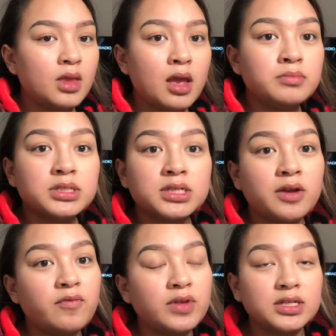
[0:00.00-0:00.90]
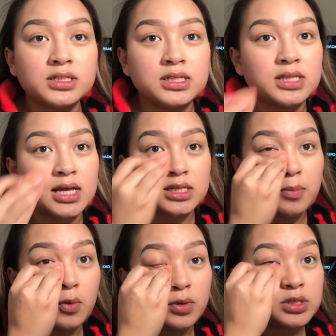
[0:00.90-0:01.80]
I'm just gonna finish these last
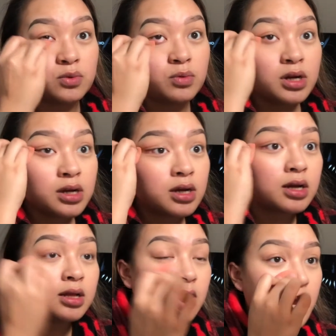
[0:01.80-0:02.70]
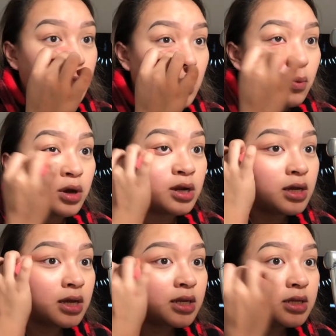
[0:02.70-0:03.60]
couple of weeks of work. Like, we're
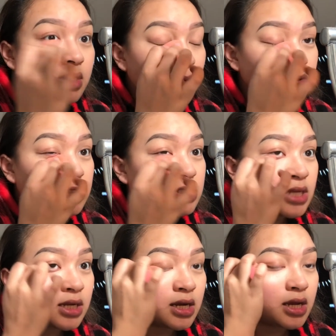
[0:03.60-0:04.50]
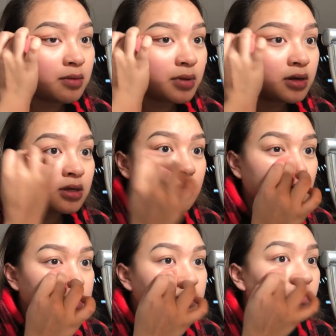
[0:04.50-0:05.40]
good, you know, she's not gonna come early,
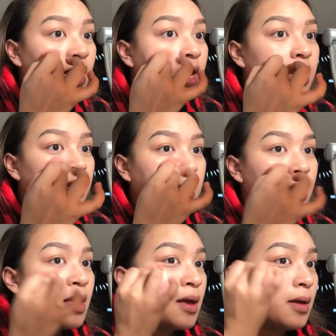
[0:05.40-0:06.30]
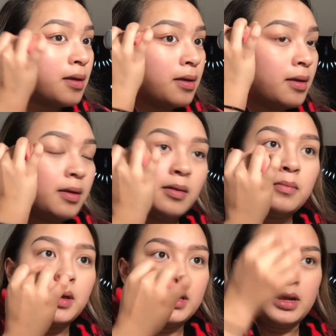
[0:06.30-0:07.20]
it's fine.
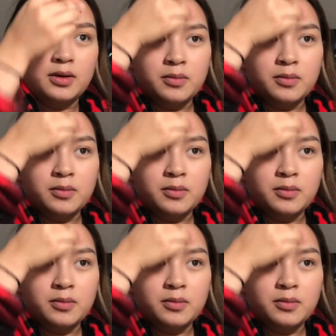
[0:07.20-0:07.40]
But no,